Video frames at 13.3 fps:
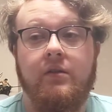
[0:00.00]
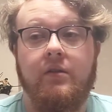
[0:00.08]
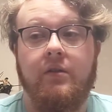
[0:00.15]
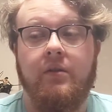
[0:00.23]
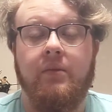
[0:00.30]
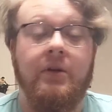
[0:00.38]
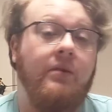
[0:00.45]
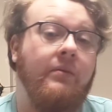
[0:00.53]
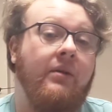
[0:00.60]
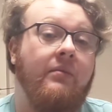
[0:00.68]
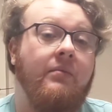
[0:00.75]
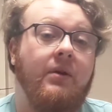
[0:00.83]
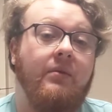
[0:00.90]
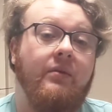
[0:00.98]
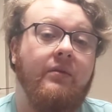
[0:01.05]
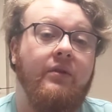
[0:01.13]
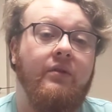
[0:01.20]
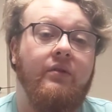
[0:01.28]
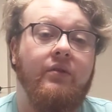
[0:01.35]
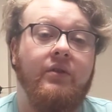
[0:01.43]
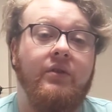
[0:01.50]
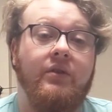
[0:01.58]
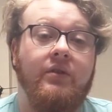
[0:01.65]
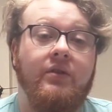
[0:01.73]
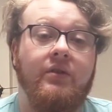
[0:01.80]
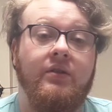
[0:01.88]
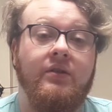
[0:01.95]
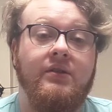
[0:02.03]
the Money in the Bank pay-per-view for the